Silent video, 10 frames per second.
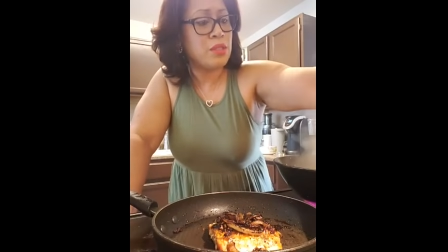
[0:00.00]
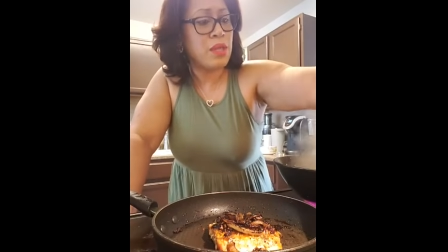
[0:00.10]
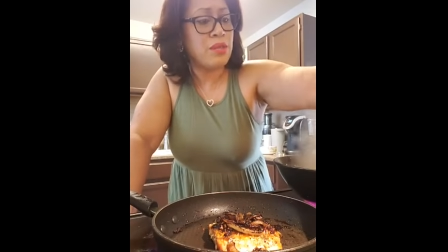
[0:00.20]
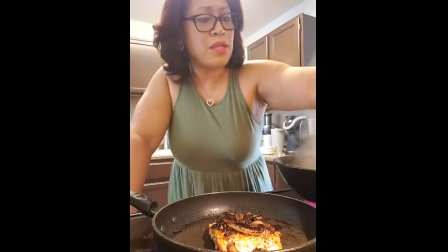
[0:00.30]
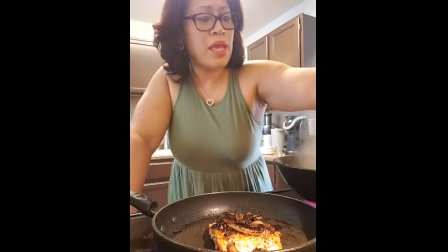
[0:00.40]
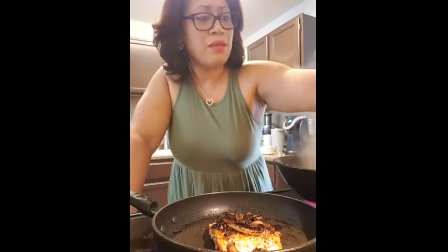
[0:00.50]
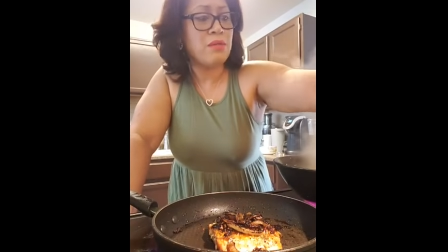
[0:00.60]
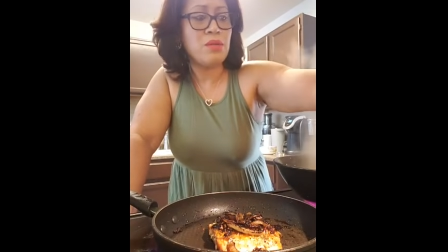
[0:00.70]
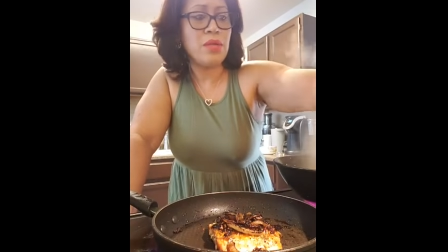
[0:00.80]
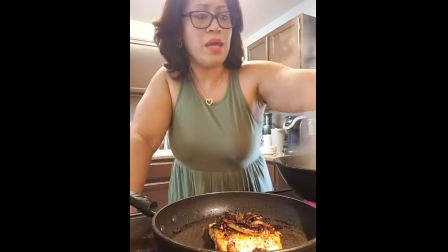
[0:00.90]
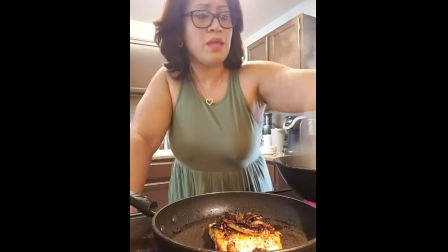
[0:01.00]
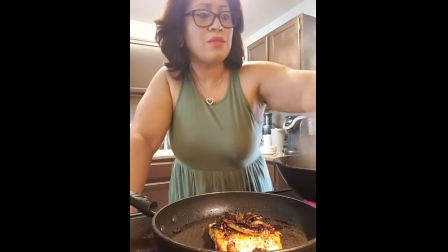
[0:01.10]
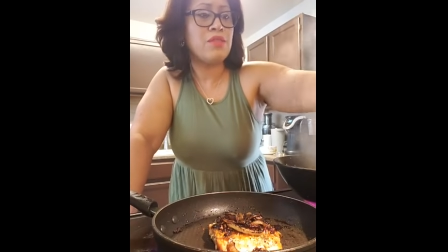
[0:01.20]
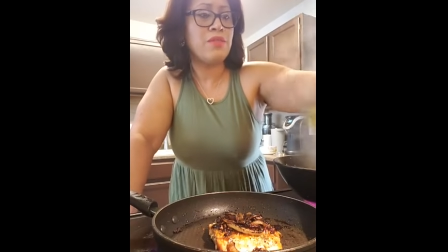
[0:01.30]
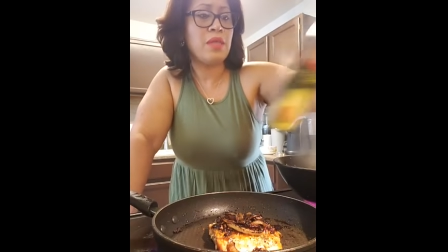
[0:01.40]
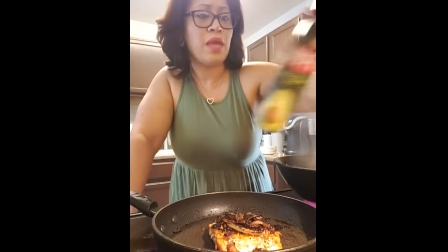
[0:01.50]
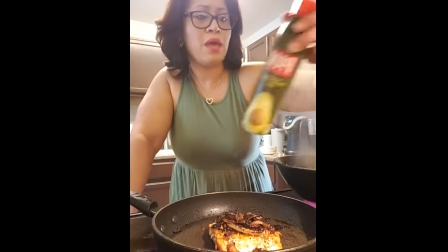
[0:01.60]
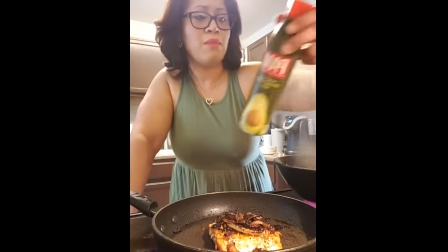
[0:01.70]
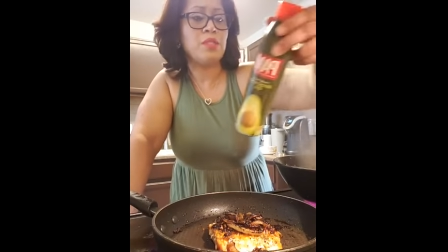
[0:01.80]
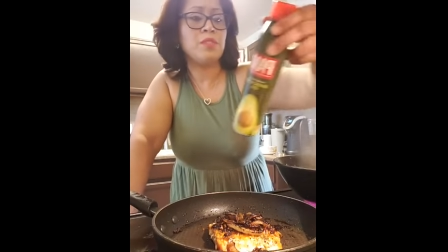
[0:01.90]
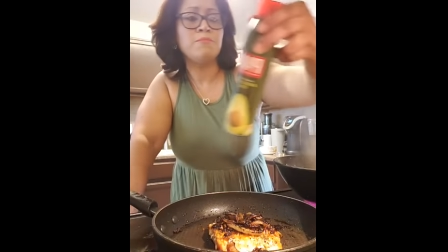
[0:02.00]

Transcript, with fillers: Other than that, no calories for the cabbage.